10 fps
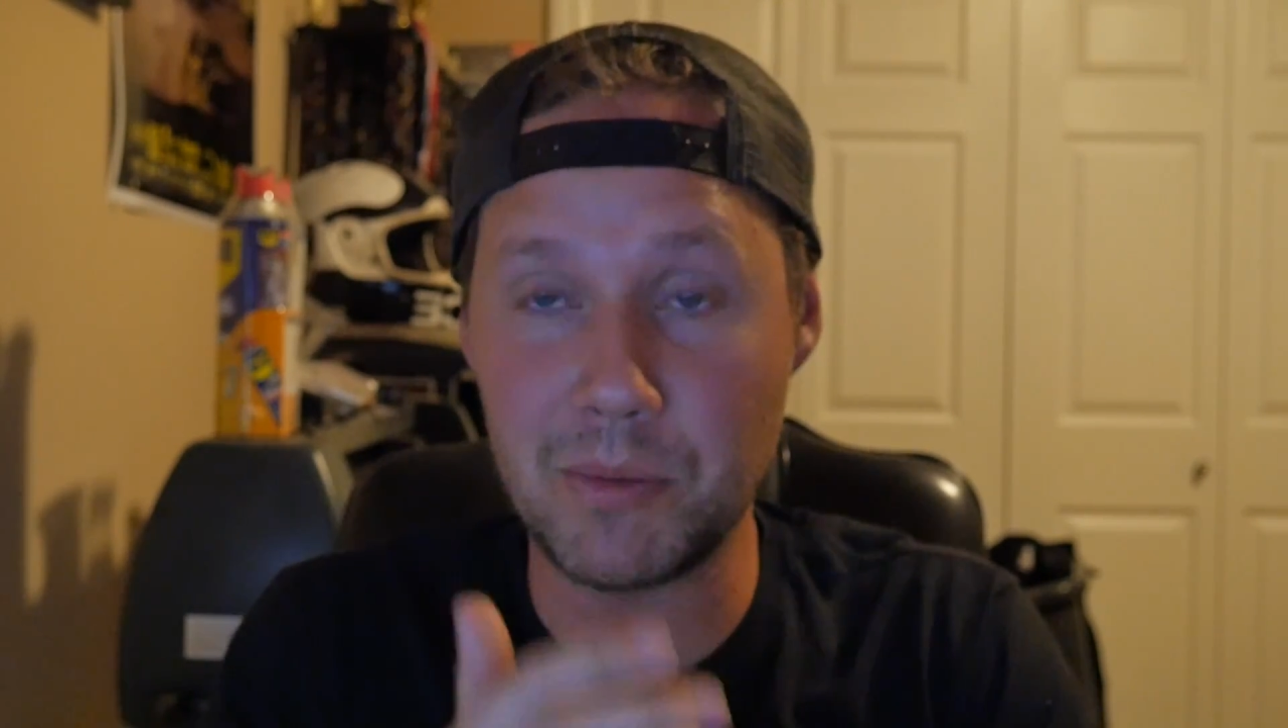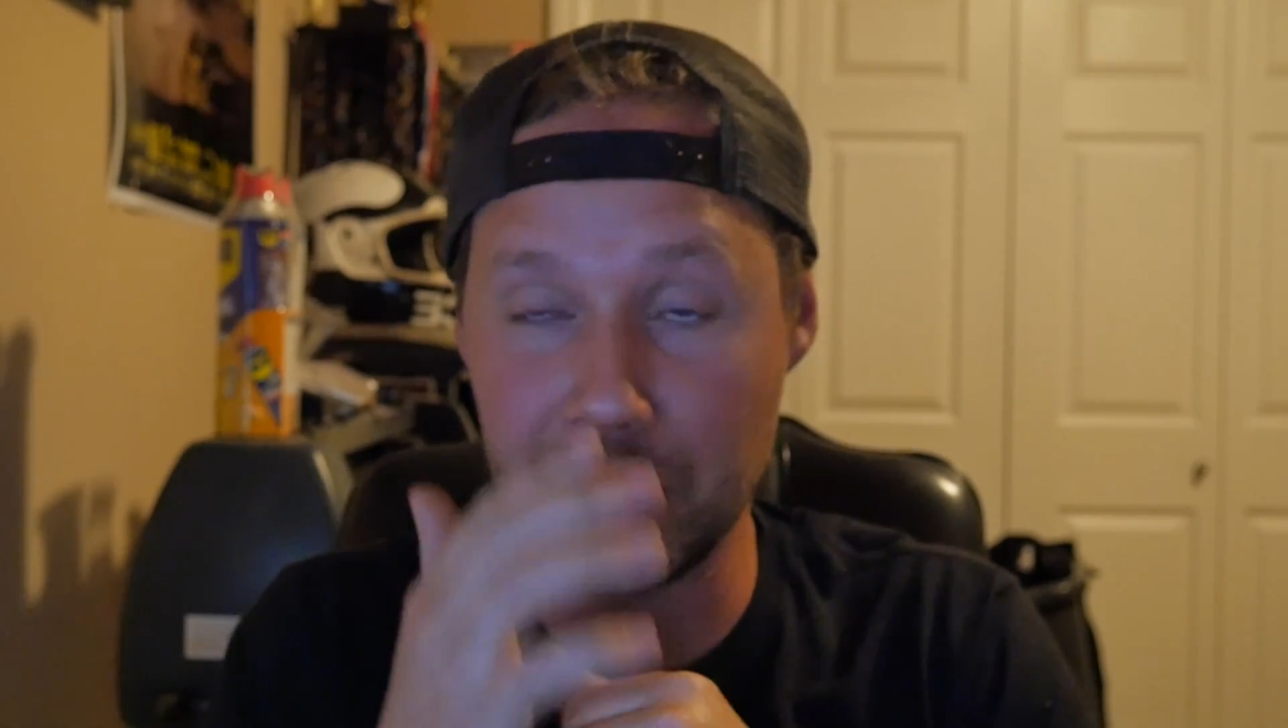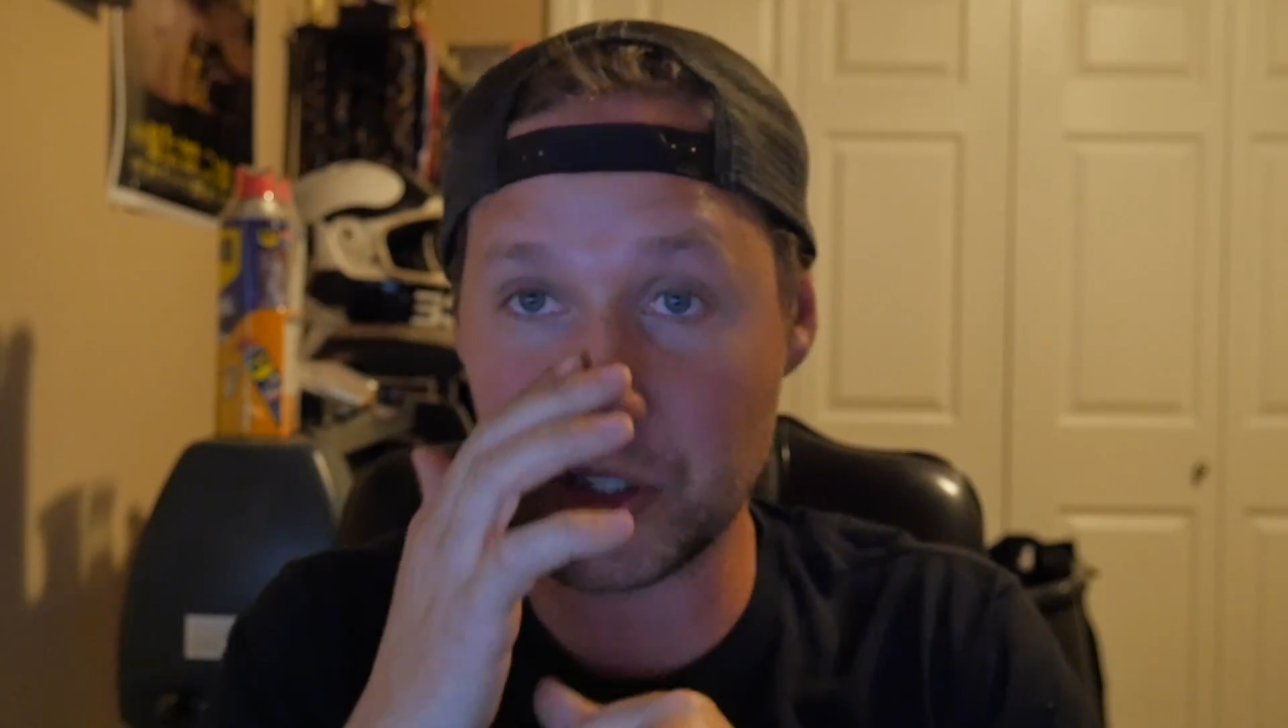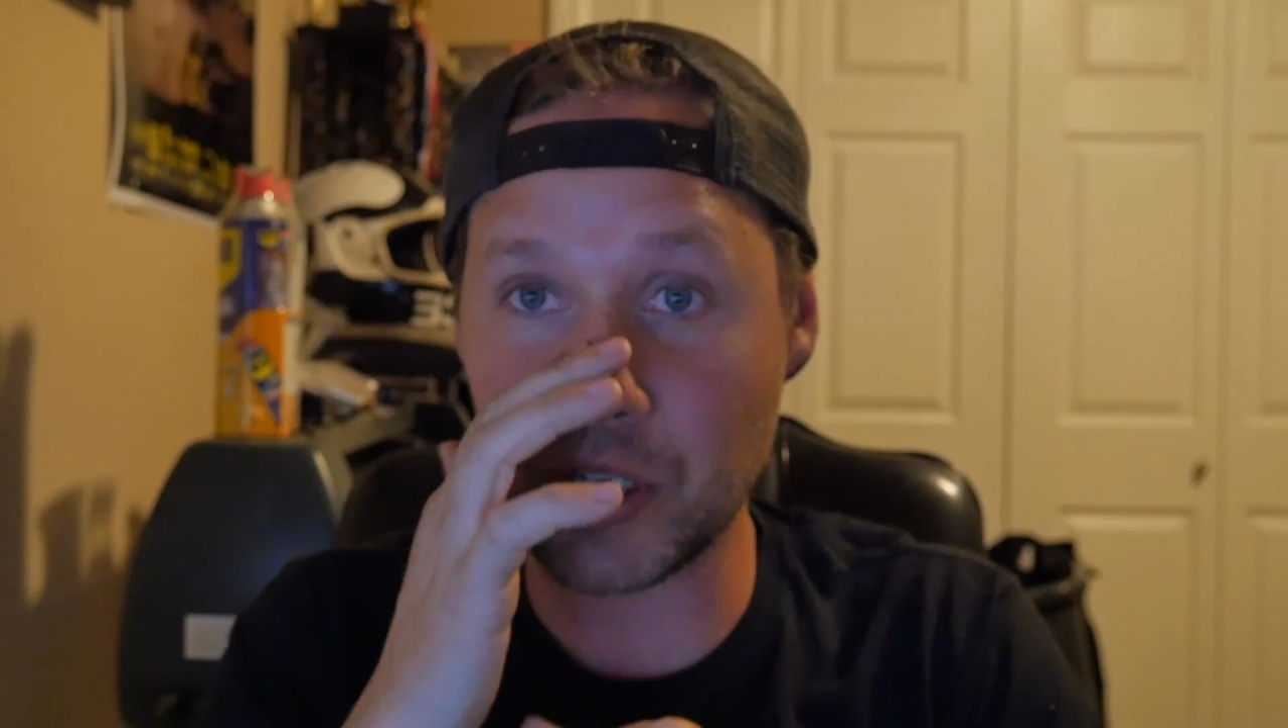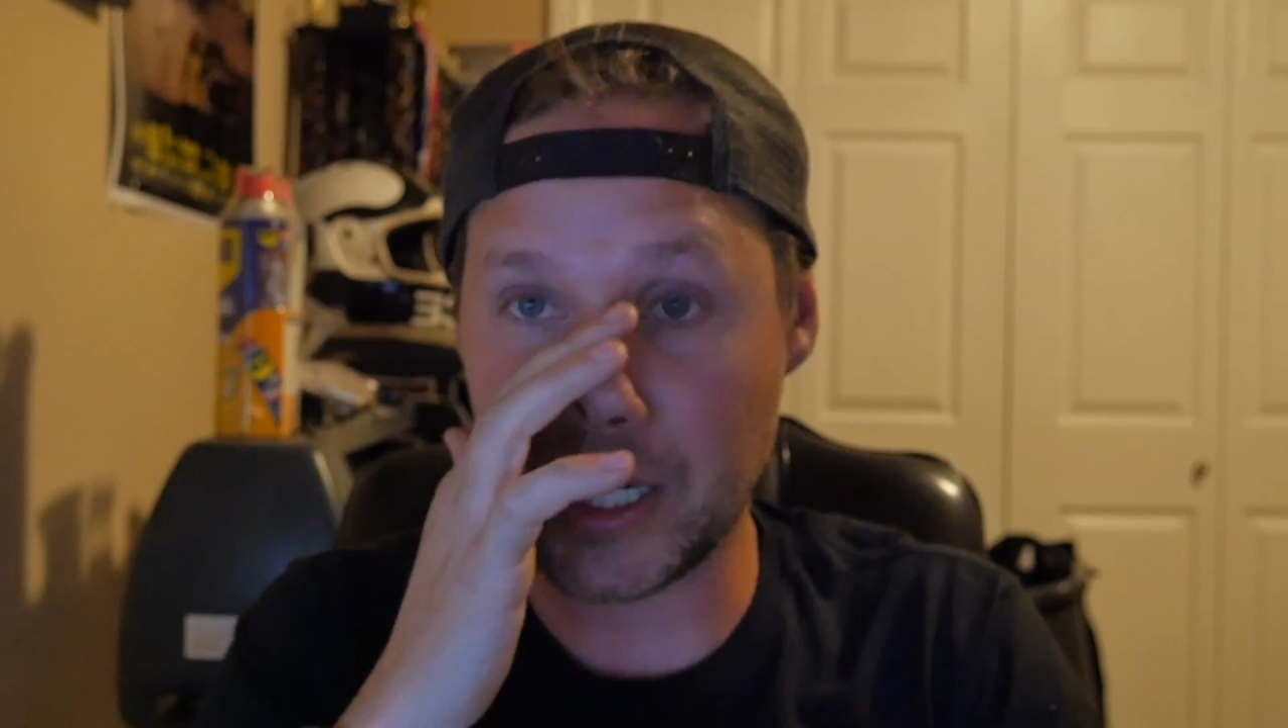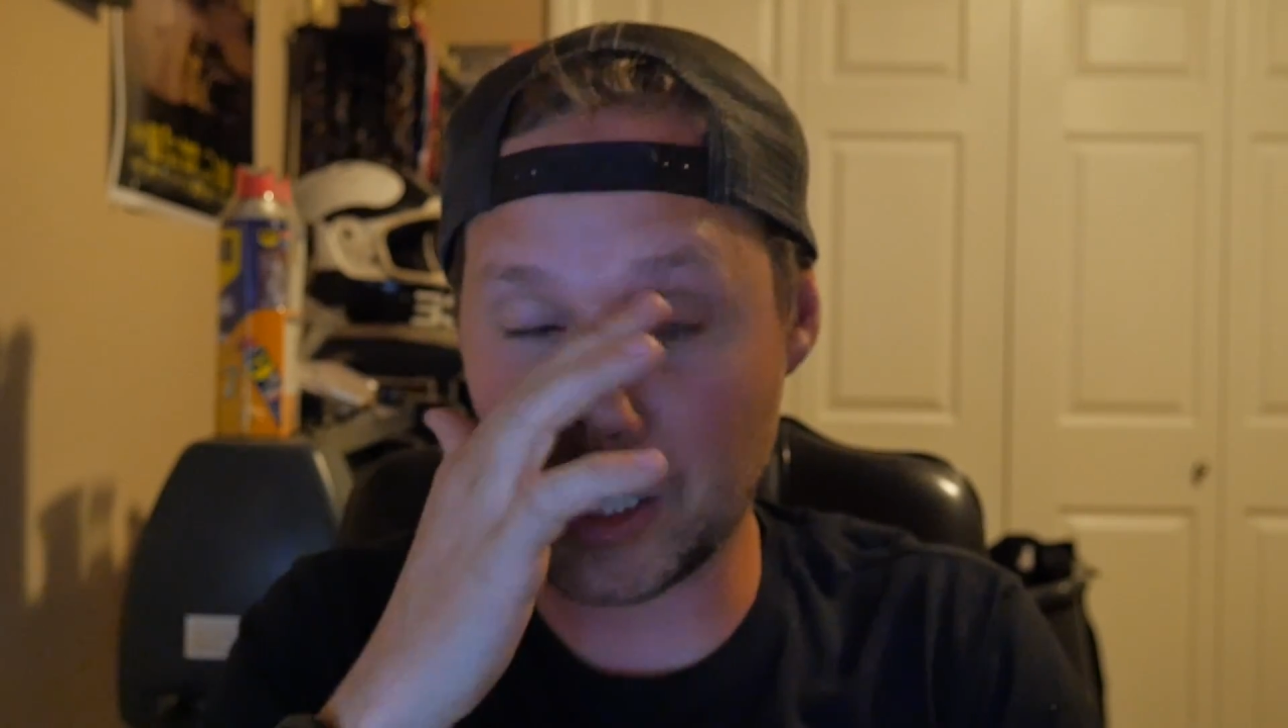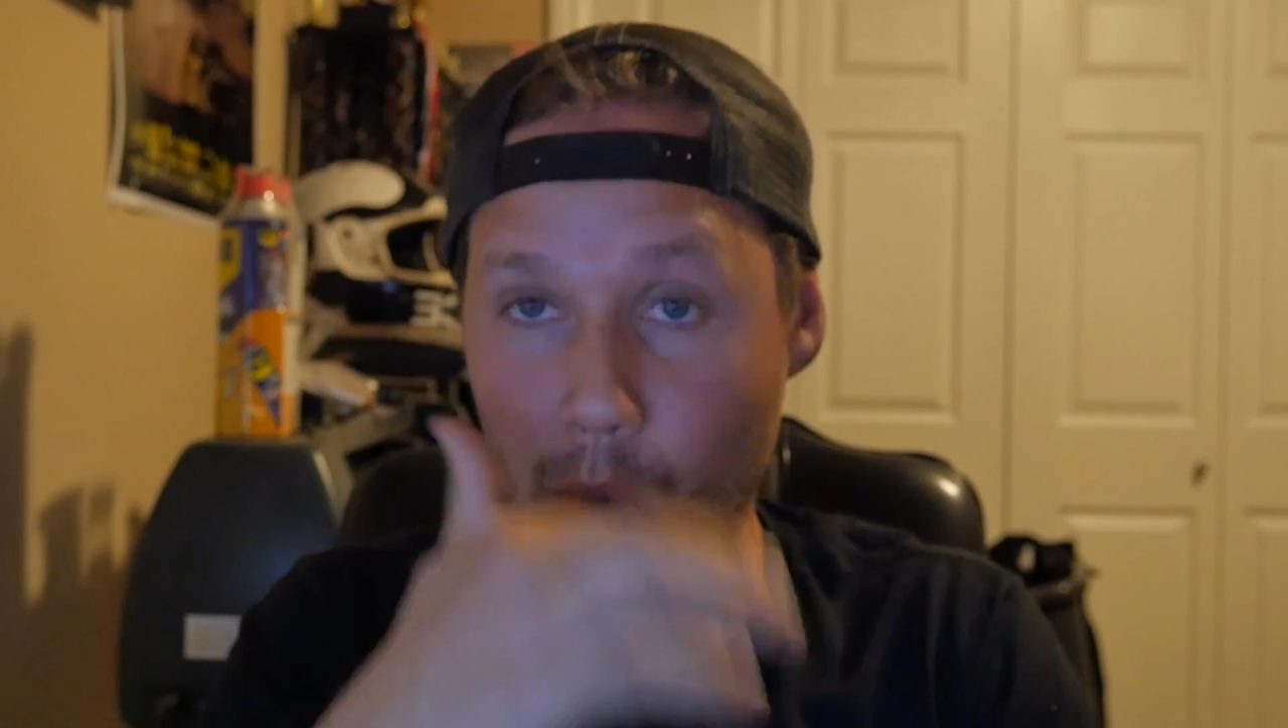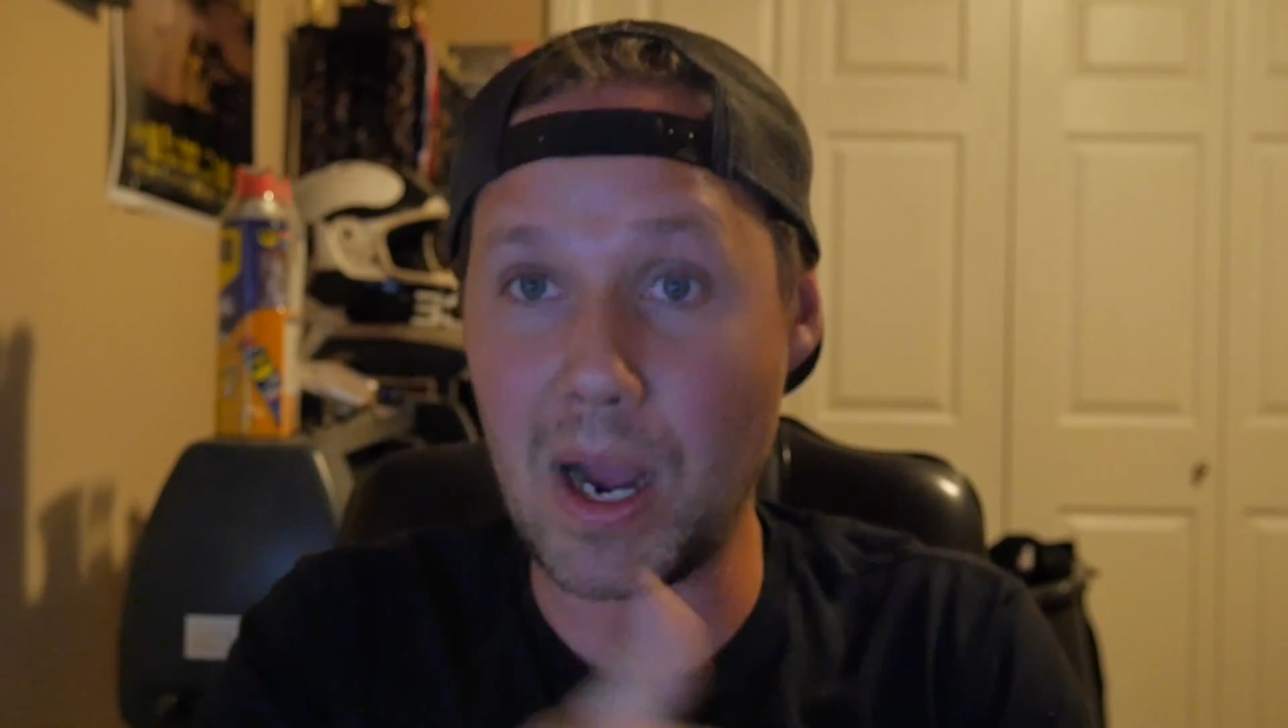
when you're trying to go